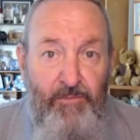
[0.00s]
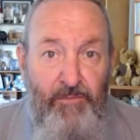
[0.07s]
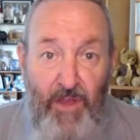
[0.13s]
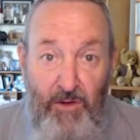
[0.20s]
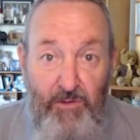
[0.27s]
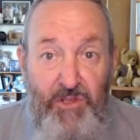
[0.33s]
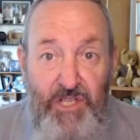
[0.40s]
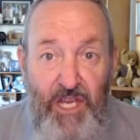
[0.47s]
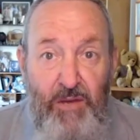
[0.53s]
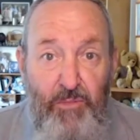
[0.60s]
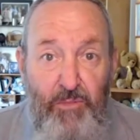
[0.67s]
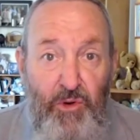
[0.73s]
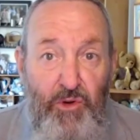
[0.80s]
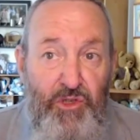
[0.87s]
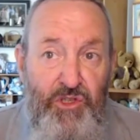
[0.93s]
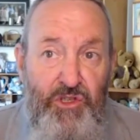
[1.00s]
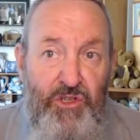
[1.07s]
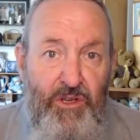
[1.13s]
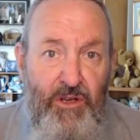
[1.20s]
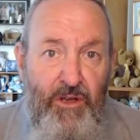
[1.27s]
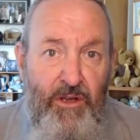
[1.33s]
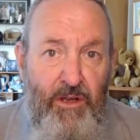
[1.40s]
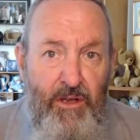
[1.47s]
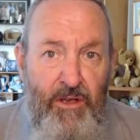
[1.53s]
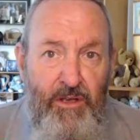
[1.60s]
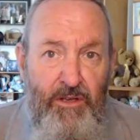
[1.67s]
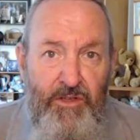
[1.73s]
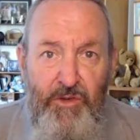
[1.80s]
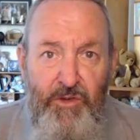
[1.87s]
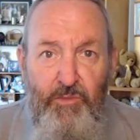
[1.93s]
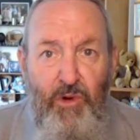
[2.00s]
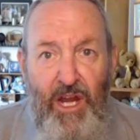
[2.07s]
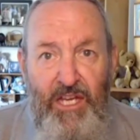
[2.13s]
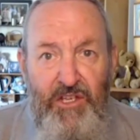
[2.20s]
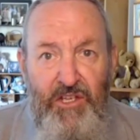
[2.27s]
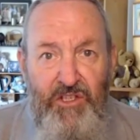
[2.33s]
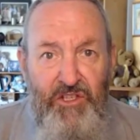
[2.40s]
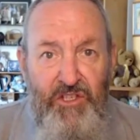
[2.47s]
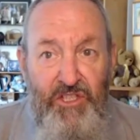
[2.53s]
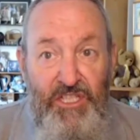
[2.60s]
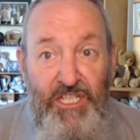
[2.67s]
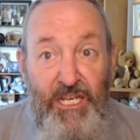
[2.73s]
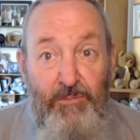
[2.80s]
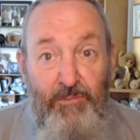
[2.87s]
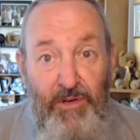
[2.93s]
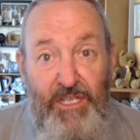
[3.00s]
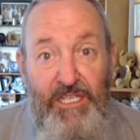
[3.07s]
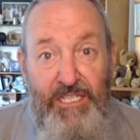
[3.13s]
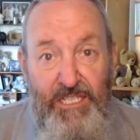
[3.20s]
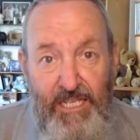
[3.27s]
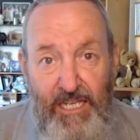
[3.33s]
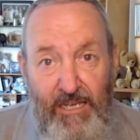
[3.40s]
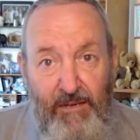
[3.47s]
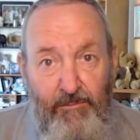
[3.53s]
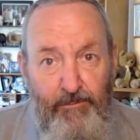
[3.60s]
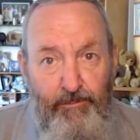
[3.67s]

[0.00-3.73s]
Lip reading: they were sent bush to practice deep listening,